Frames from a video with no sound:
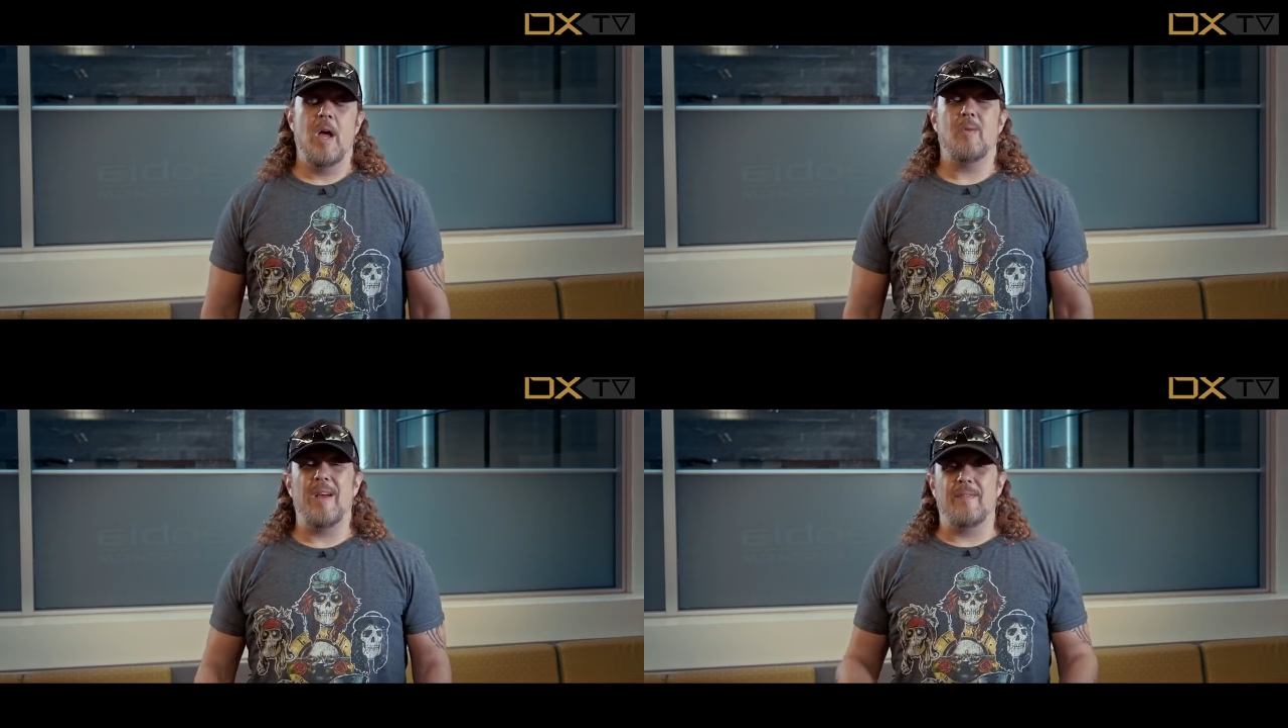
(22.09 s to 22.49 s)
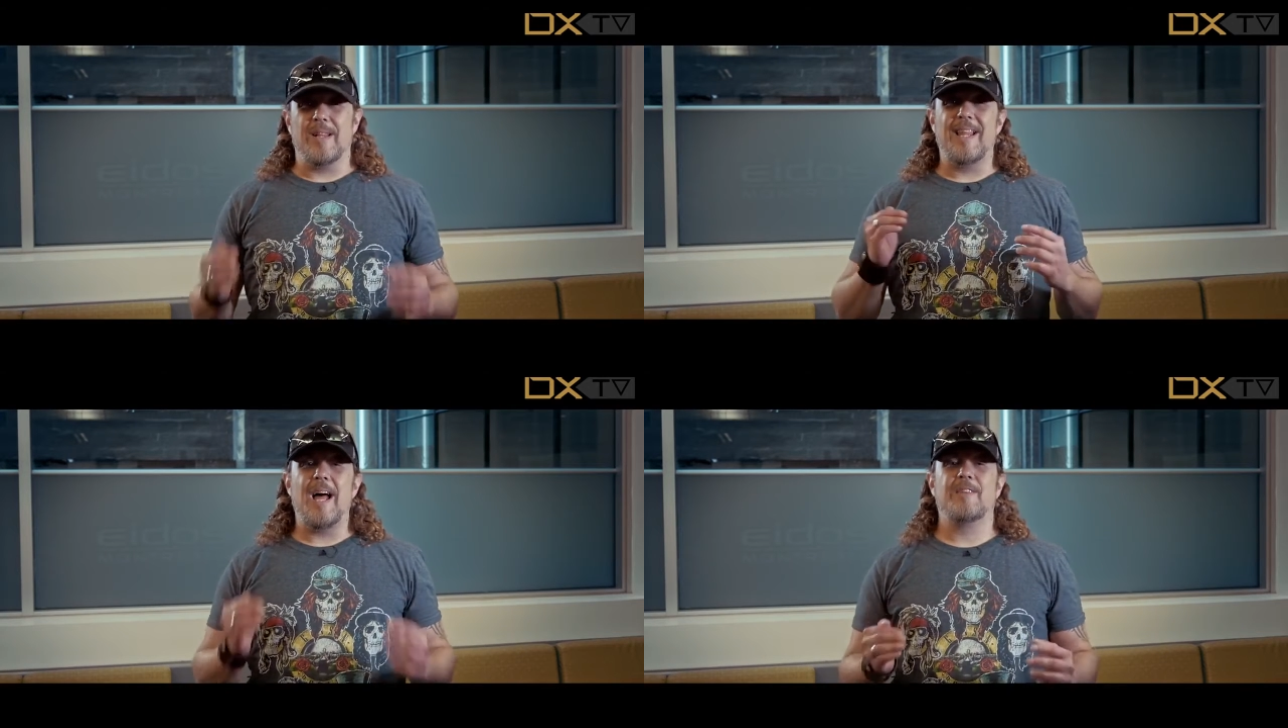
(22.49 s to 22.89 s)
We have a
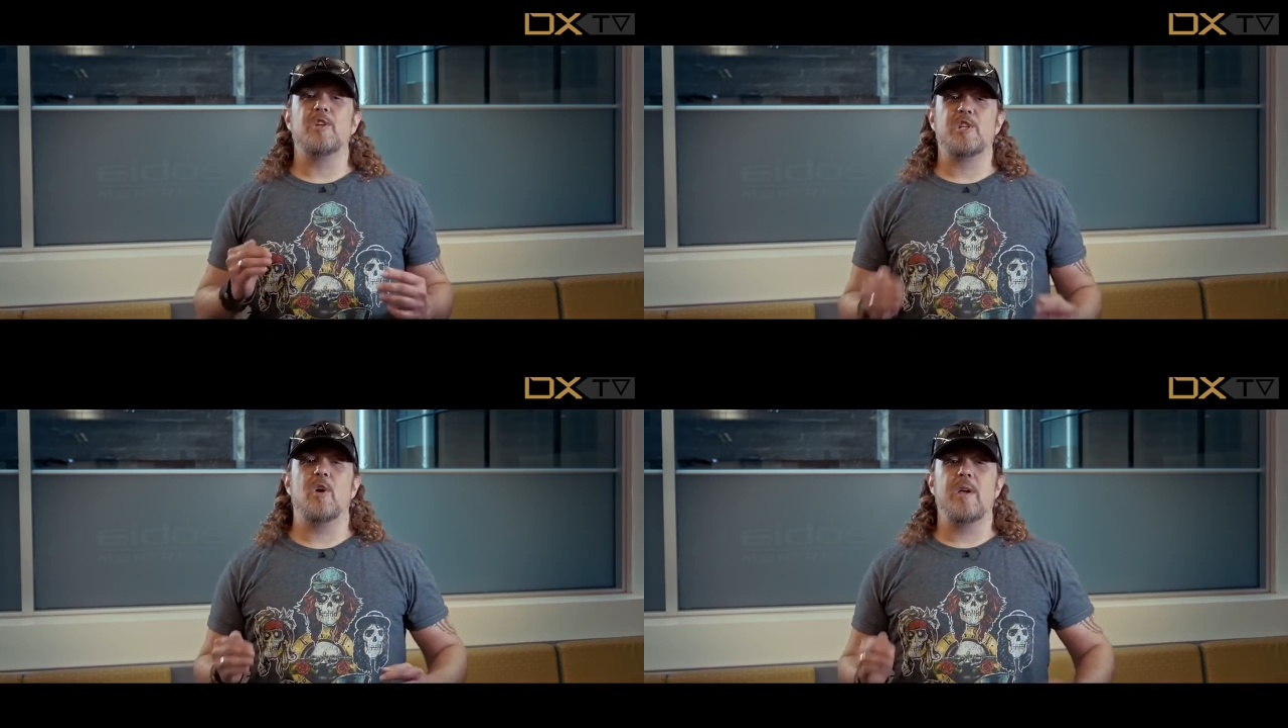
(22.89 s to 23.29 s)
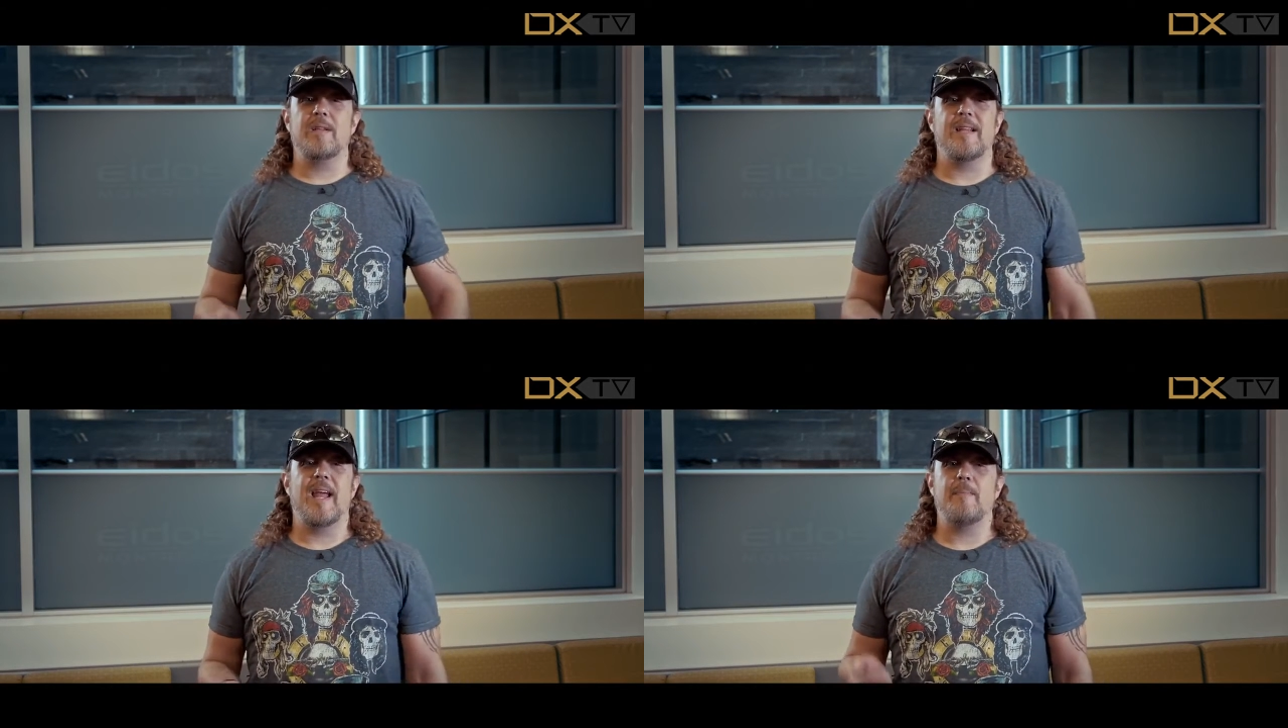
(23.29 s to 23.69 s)
lot to show you
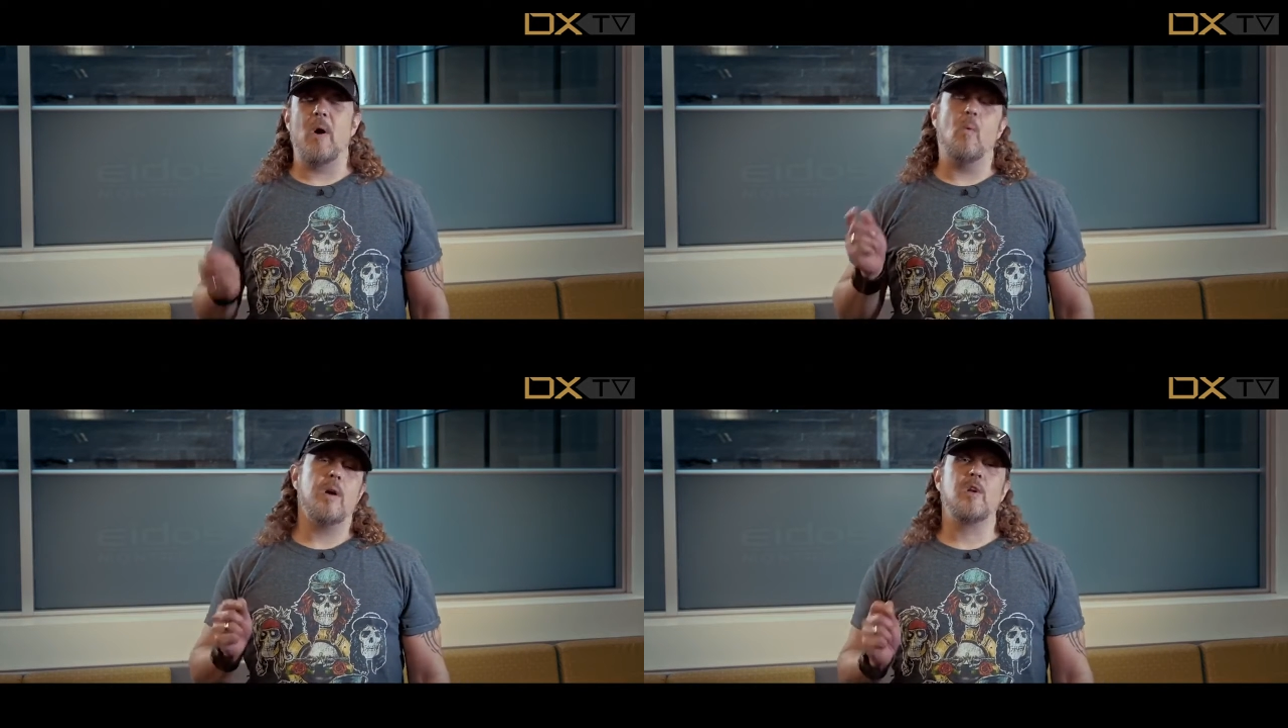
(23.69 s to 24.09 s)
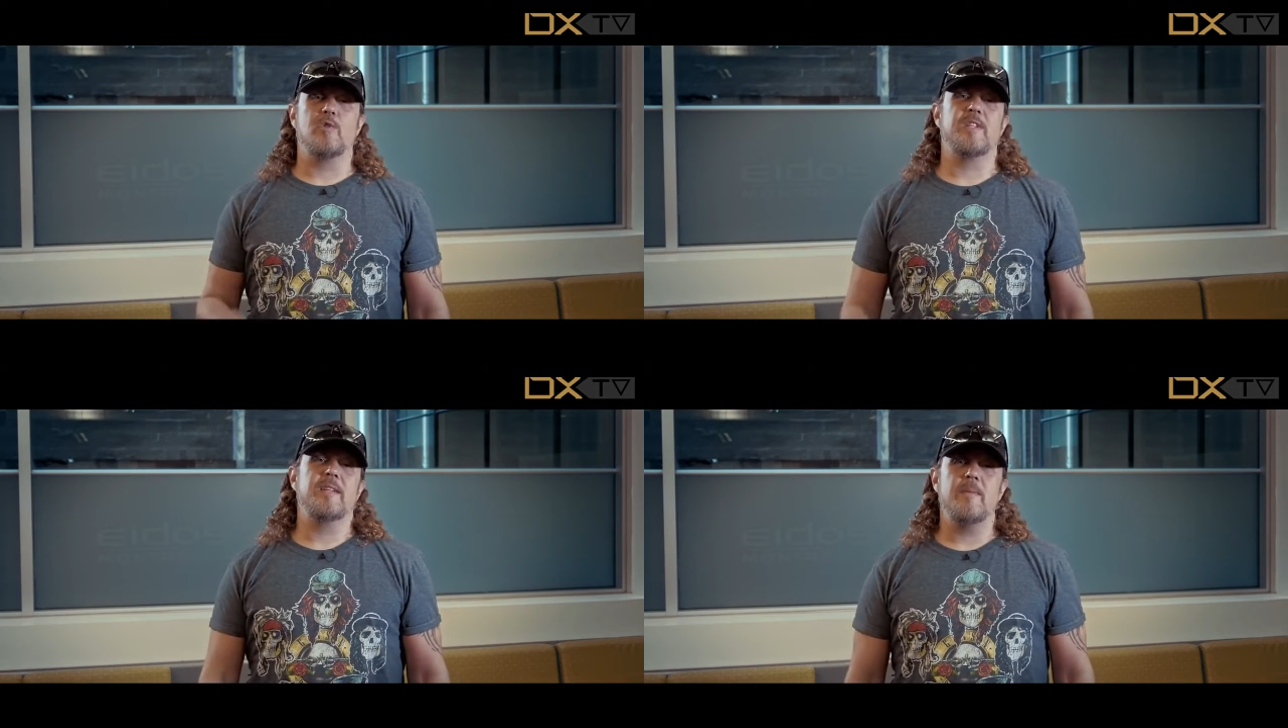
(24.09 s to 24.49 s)
today about what
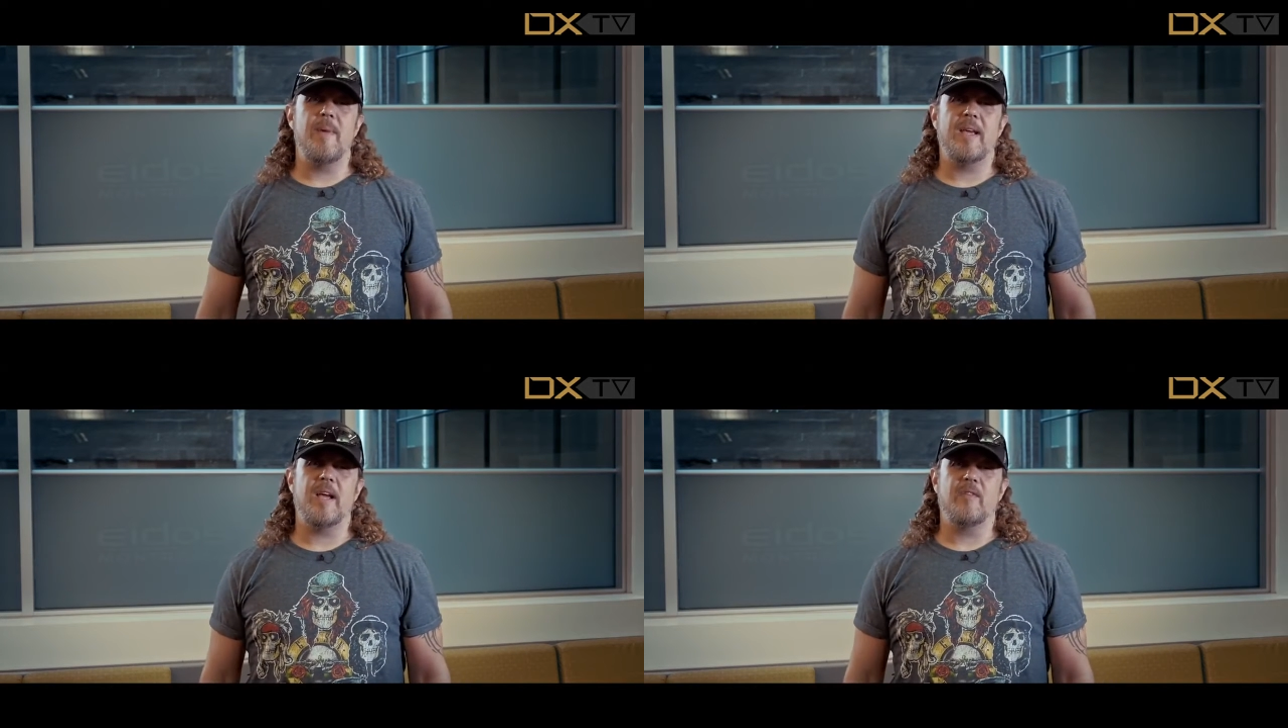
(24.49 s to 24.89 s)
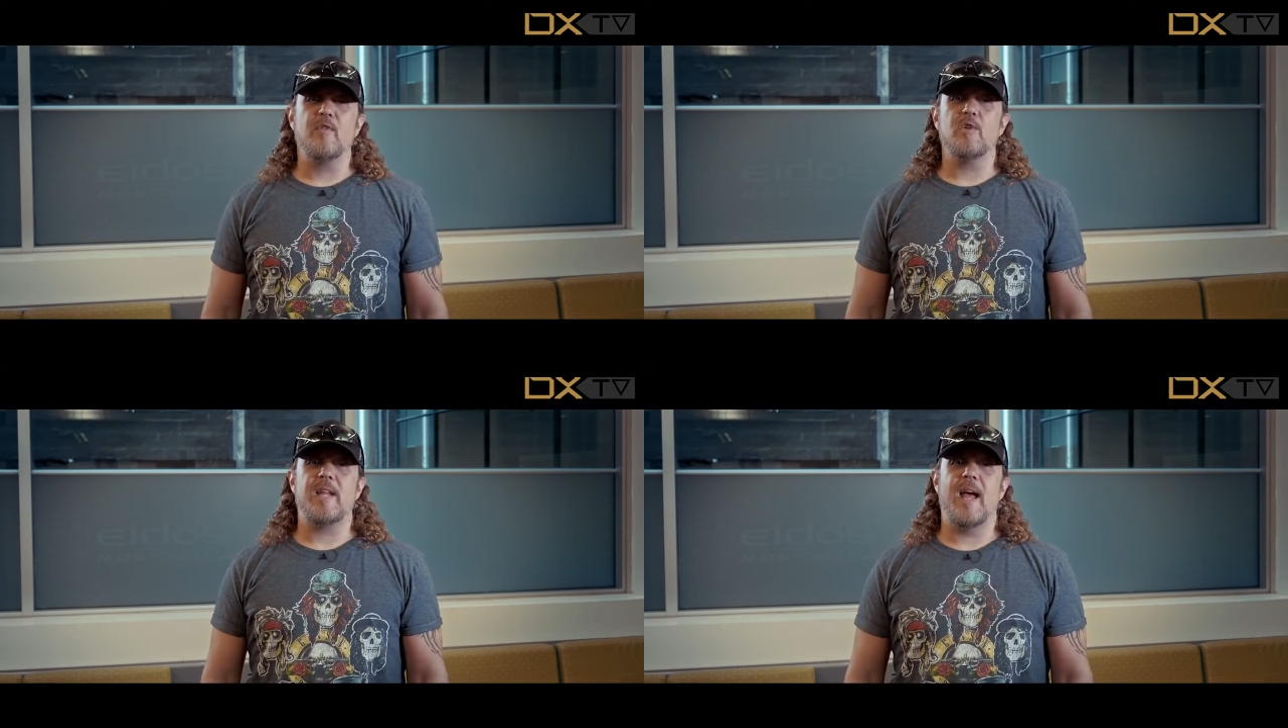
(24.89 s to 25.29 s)
goes into making a first